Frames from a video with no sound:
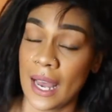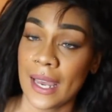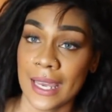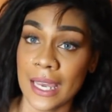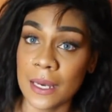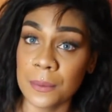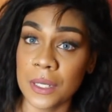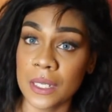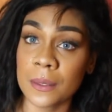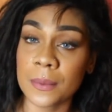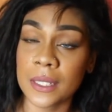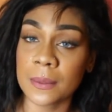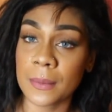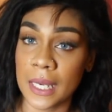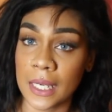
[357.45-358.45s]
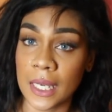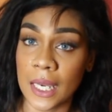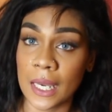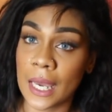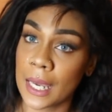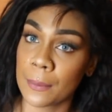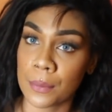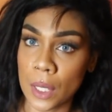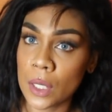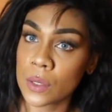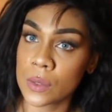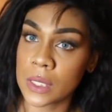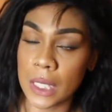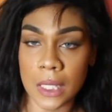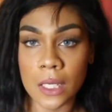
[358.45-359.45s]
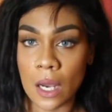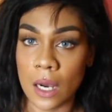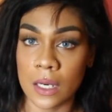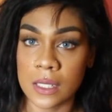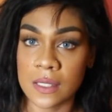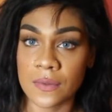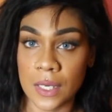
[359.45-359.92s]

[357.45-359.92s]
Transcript: I am gonna be making a pros and cons